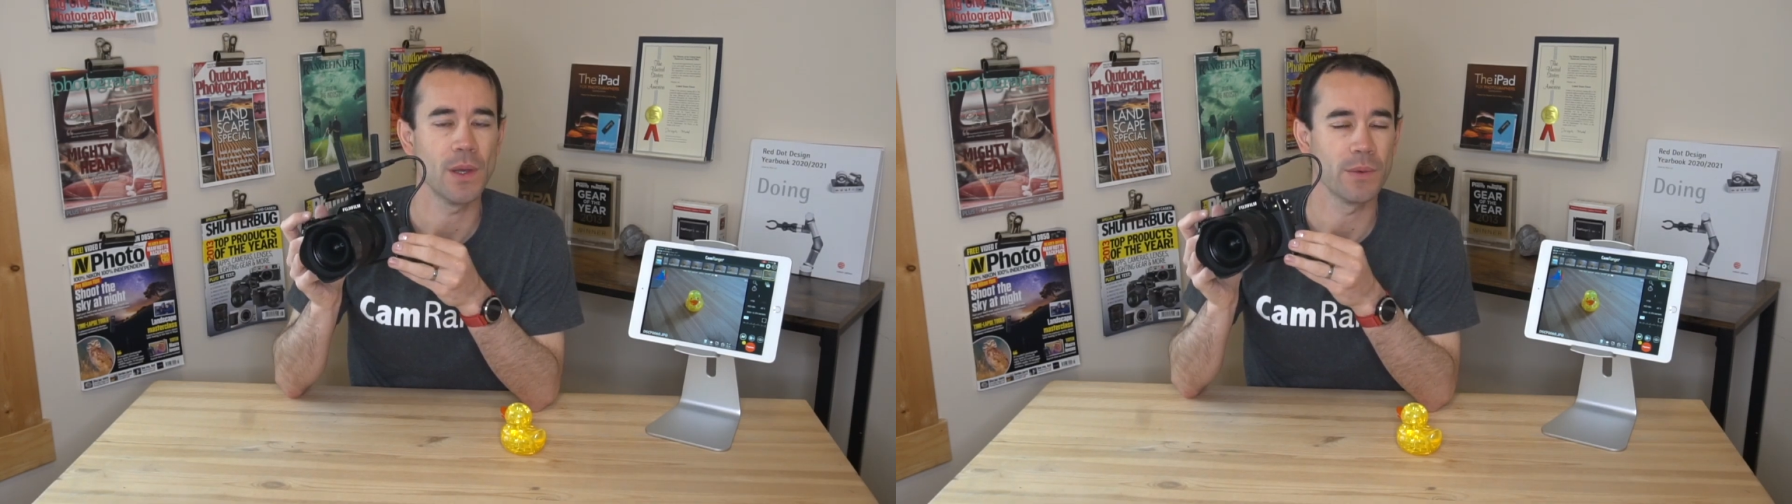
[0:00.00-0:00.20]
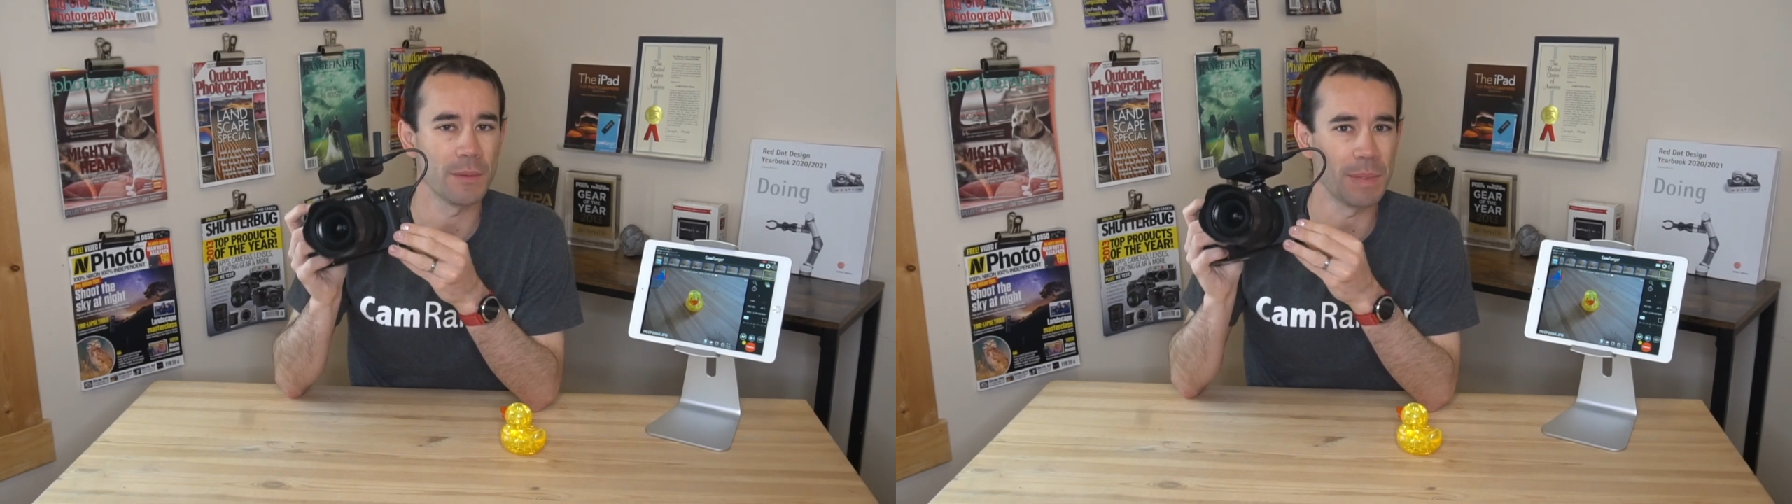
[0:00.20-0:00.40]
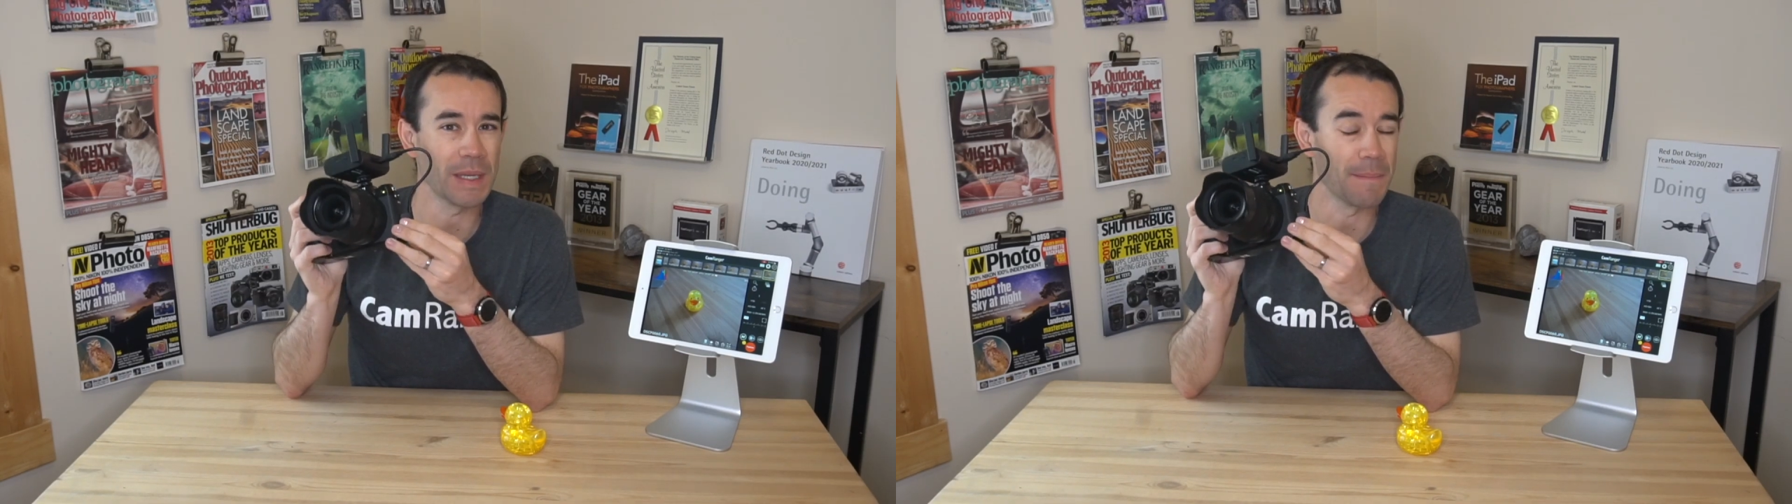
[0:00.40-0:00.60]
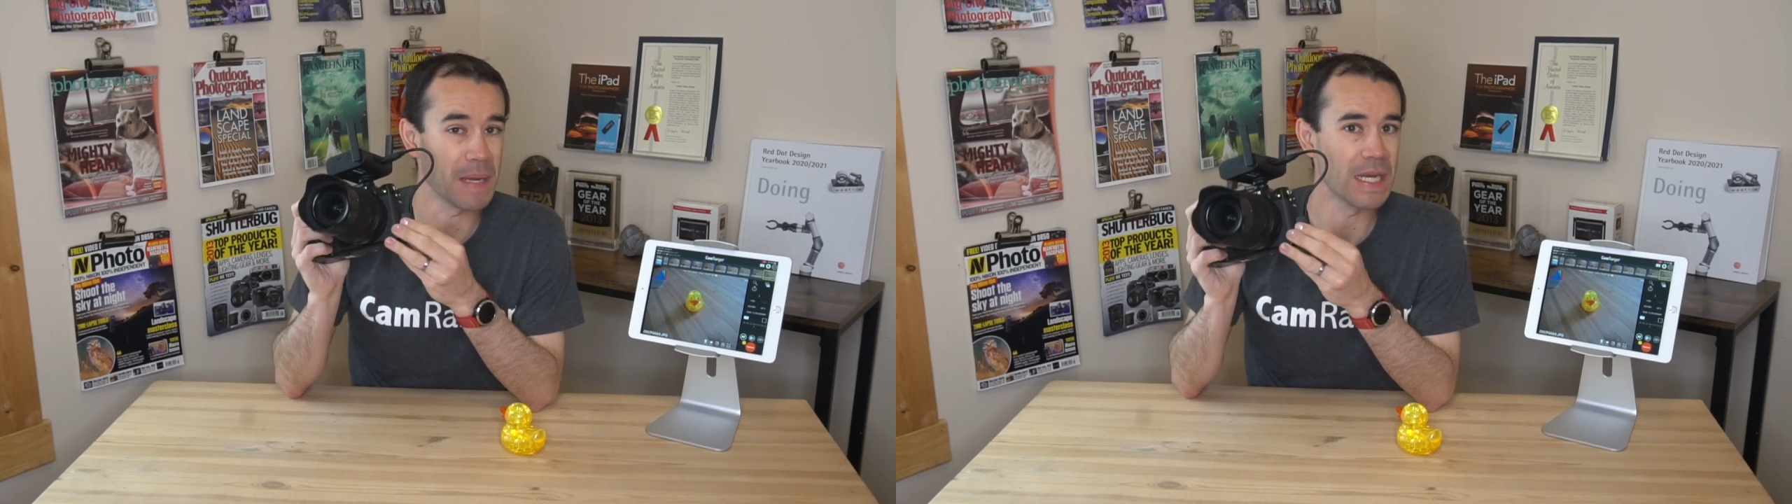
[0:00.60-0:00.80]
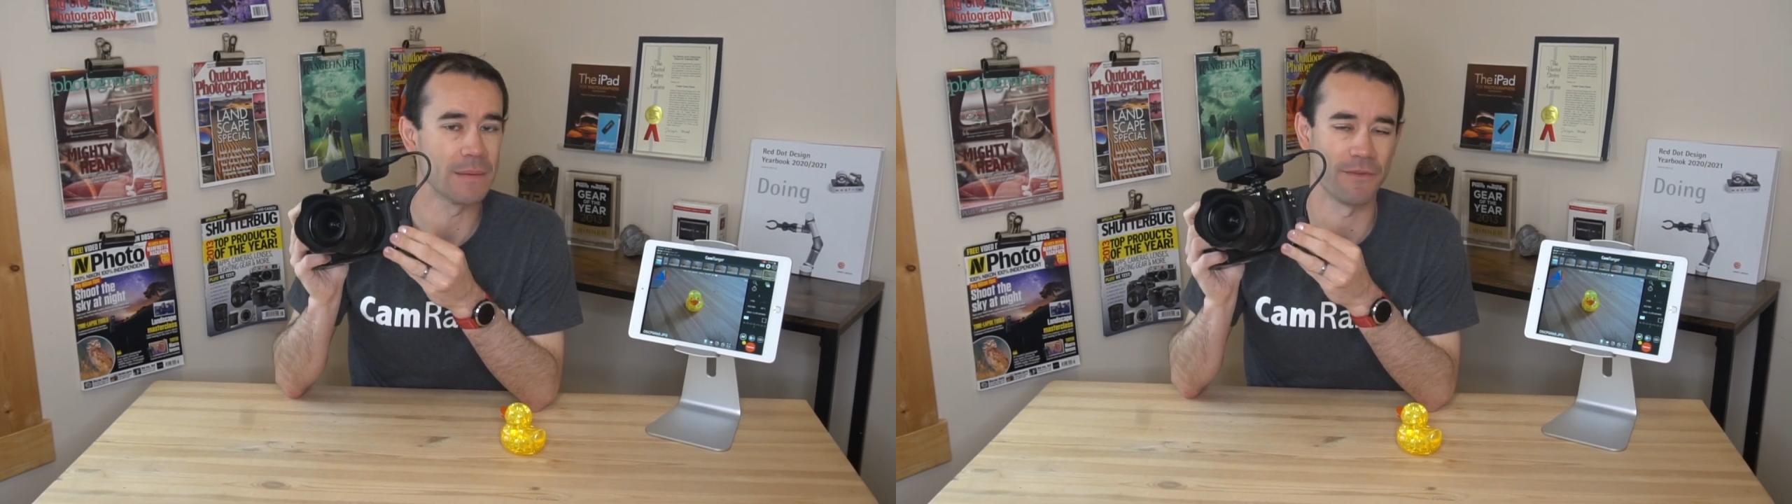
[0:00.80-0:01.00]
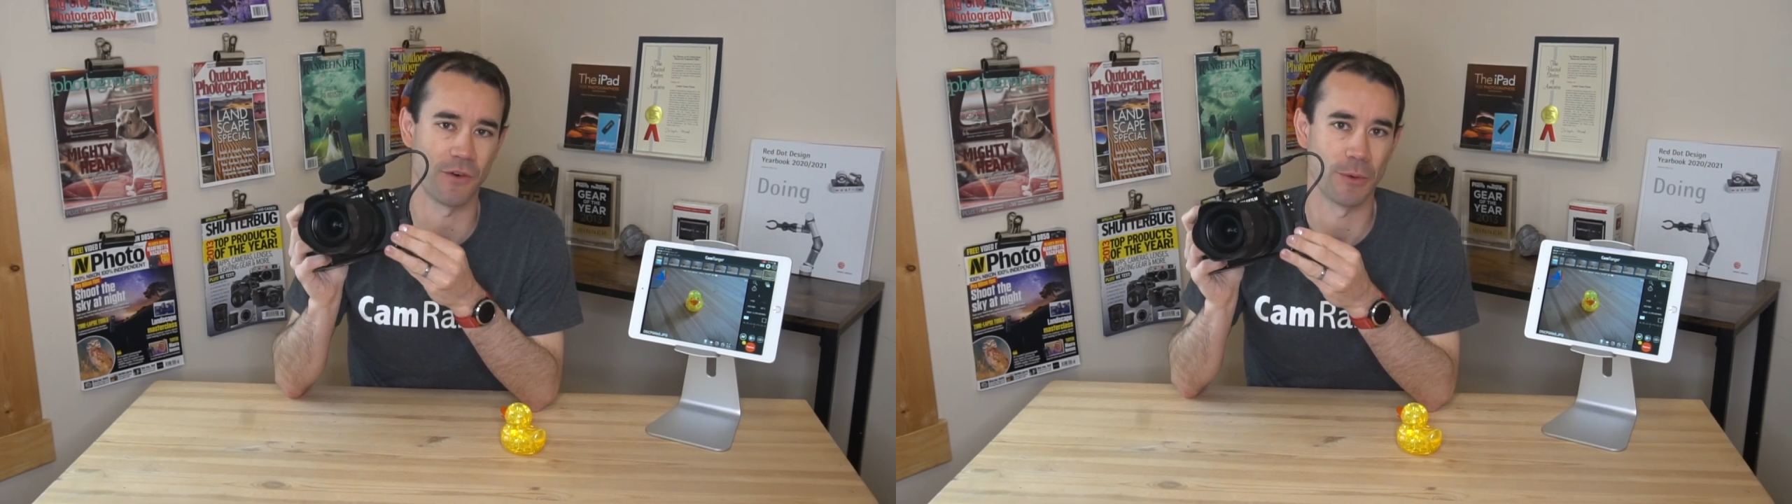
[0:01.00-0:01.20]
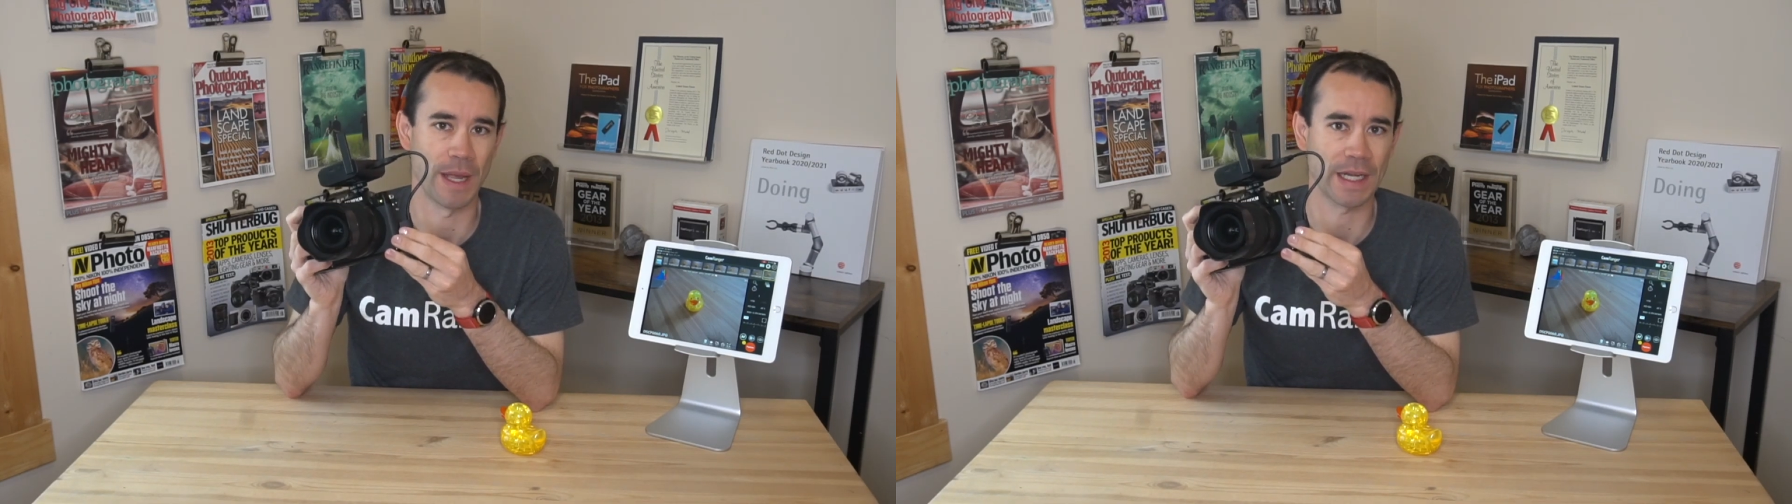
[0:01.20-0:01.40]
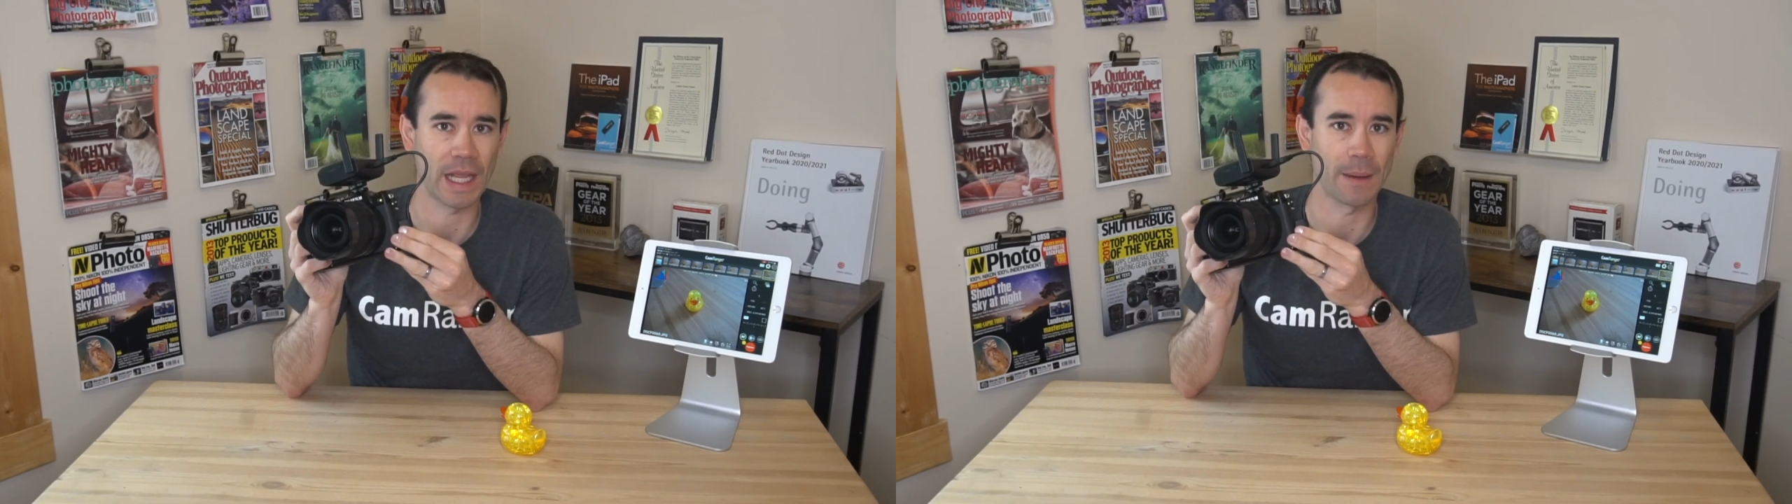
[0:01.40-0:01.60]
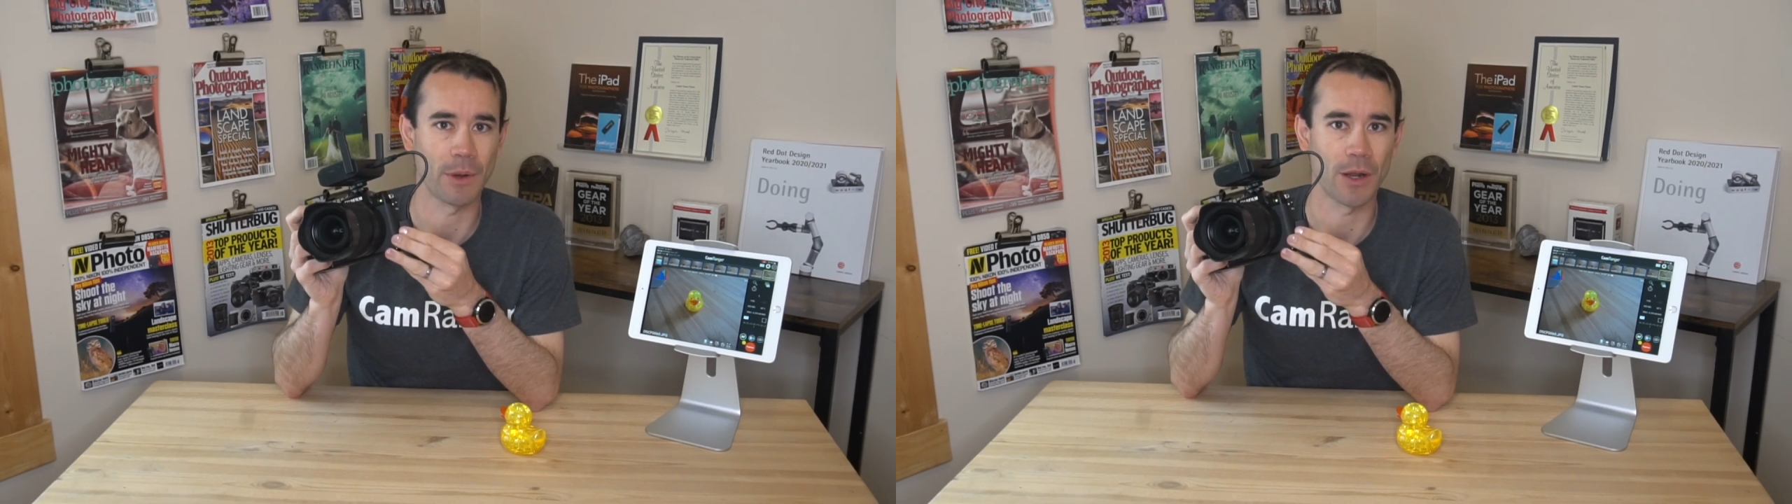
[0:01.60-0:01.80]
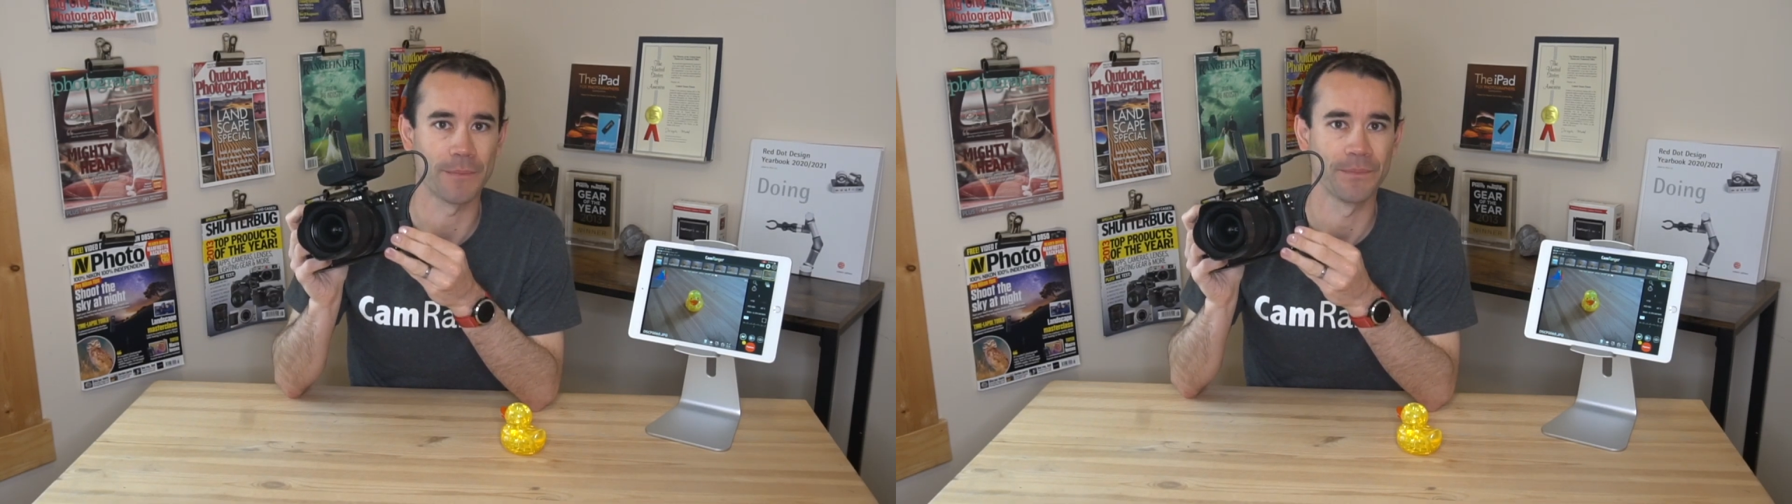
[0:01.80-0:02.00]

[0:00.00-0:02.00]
with a big medium format camera.